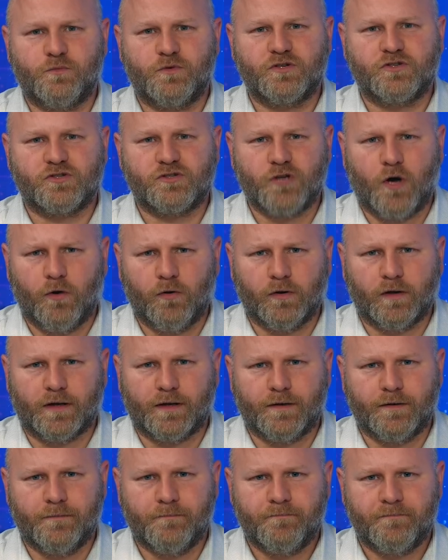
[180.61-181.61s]
was
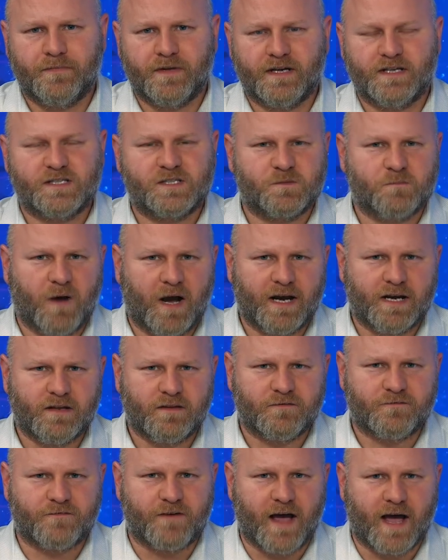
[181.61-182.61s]
stolen in spite of
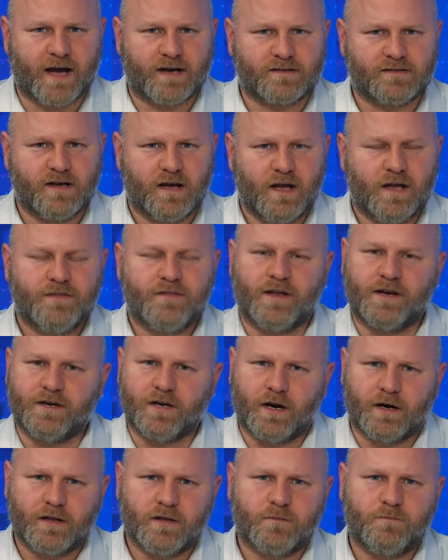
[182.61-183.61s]
the fact that
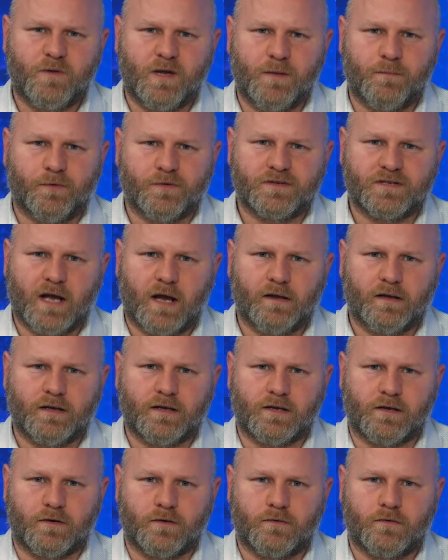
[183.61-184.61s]
none of the people
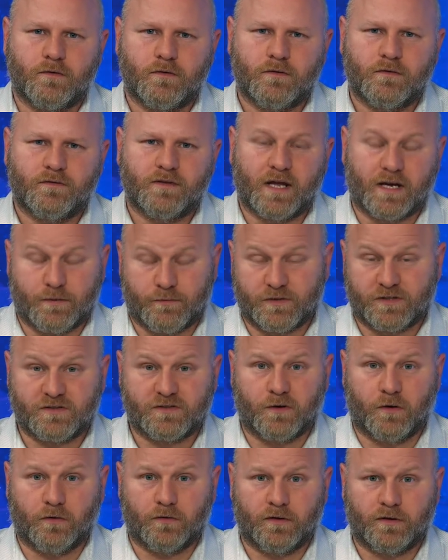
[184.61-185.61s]
telling you that it was
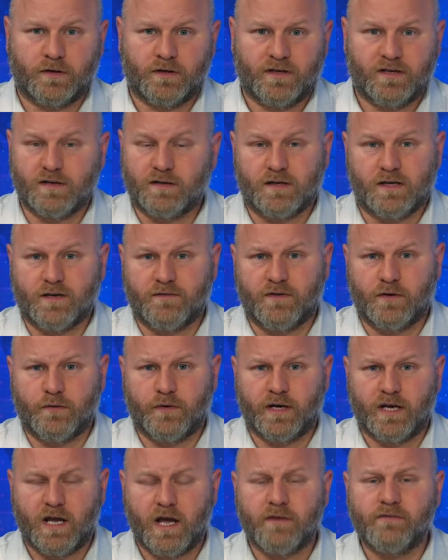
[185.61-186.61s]
stolen can give you
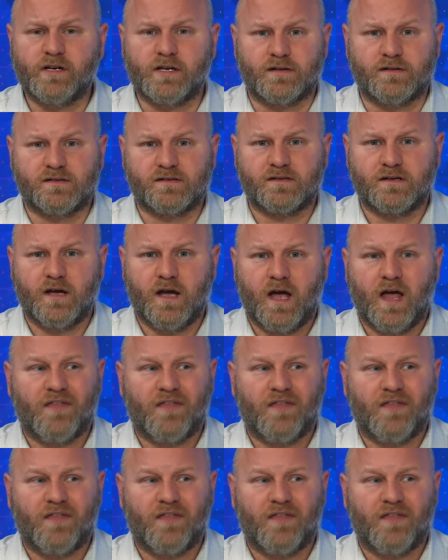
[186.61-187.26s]
any evidence?